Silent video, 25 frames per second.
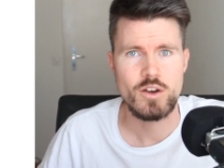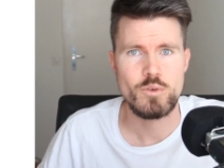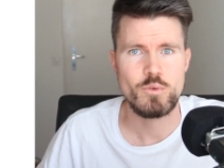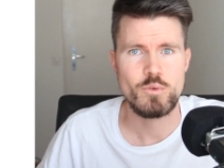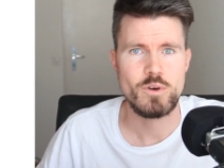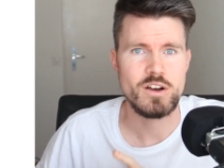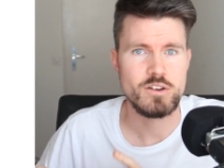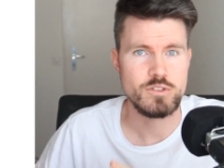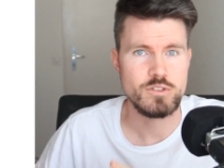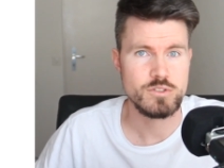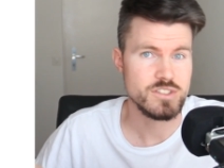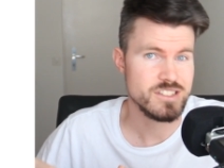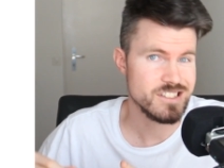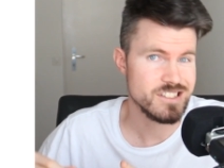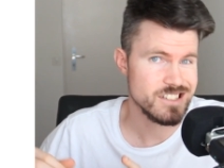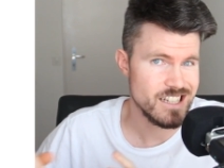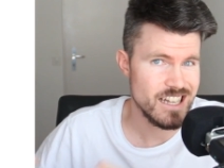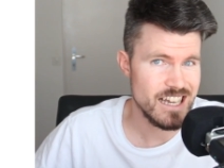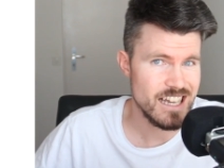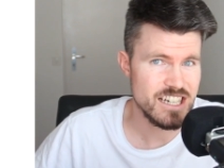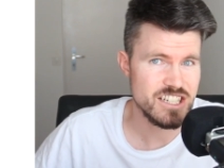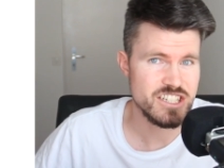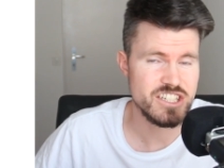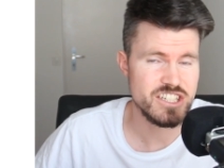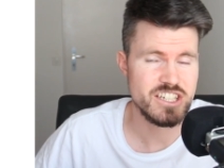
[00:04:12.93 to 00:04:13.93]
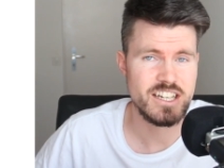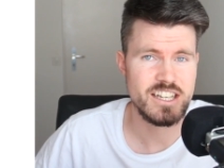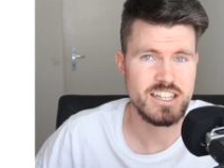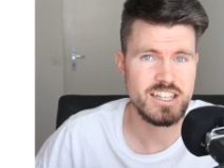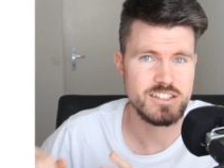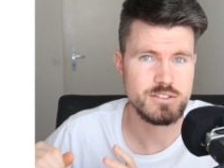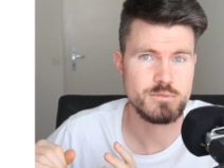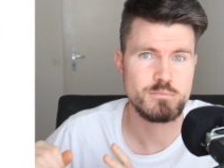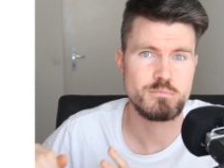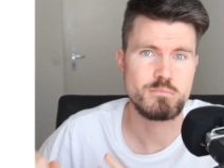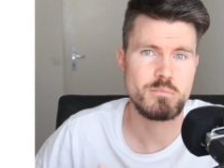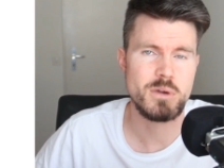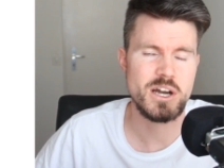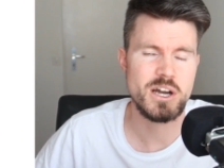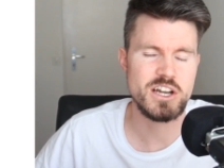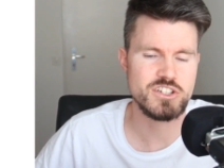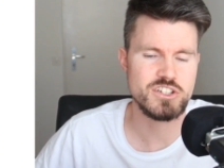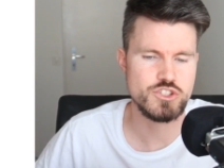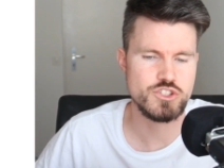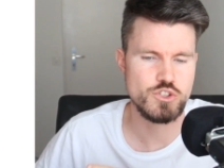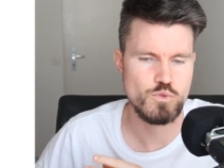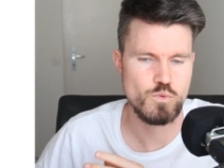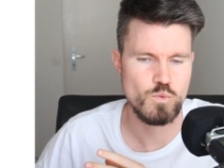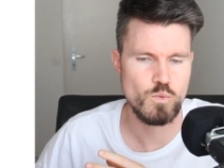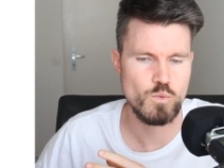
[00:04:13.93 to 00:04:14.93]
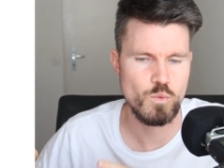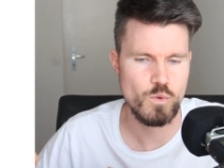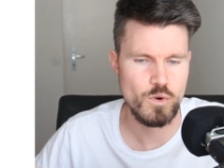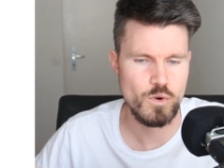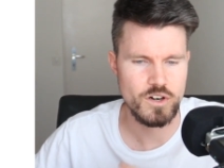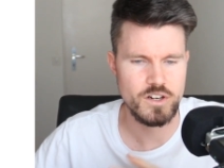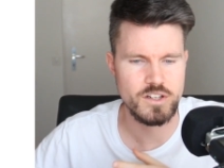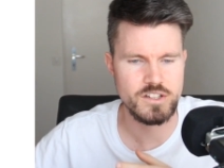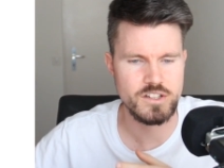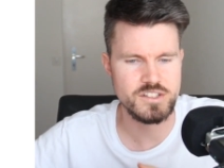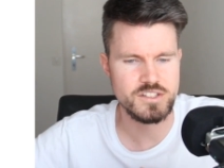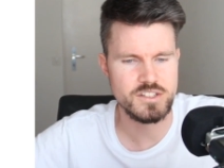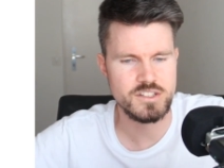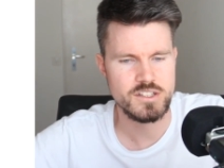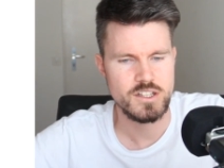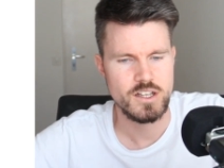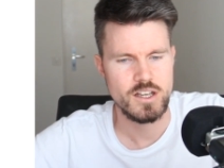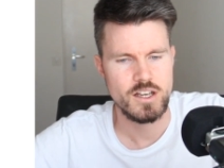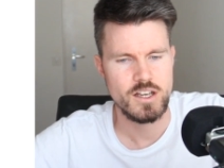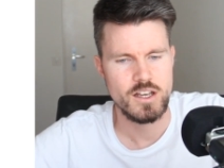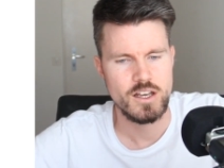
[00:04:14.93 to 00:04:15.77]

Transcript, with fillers: Well slashing is much worse.